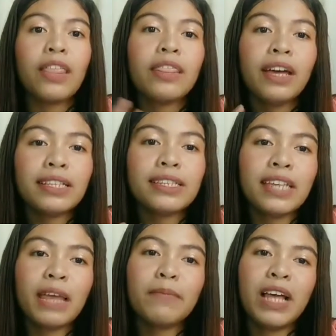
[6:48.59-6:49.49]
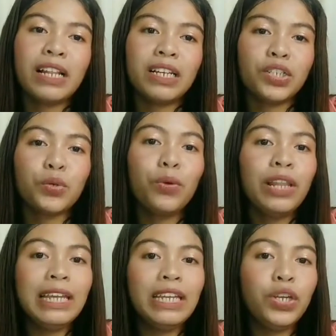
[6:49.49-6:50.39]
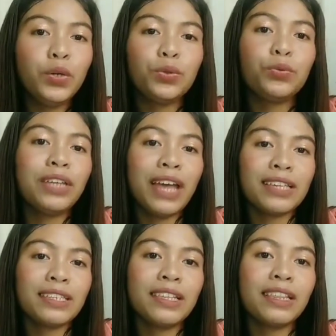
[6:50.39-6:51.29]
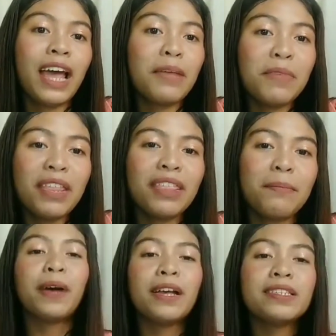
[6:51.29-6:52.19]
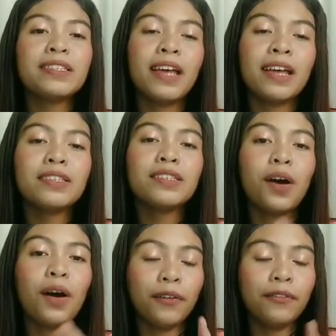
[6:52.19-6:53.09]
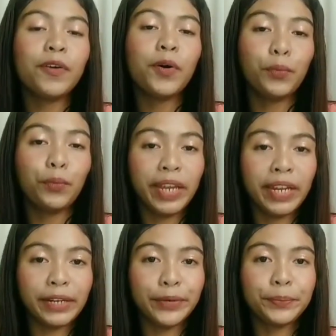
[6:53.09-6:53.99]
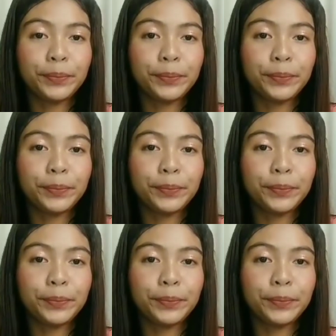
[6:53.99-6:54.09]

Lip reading: that same knowledge will lead you to guess that I mean the past tense of win.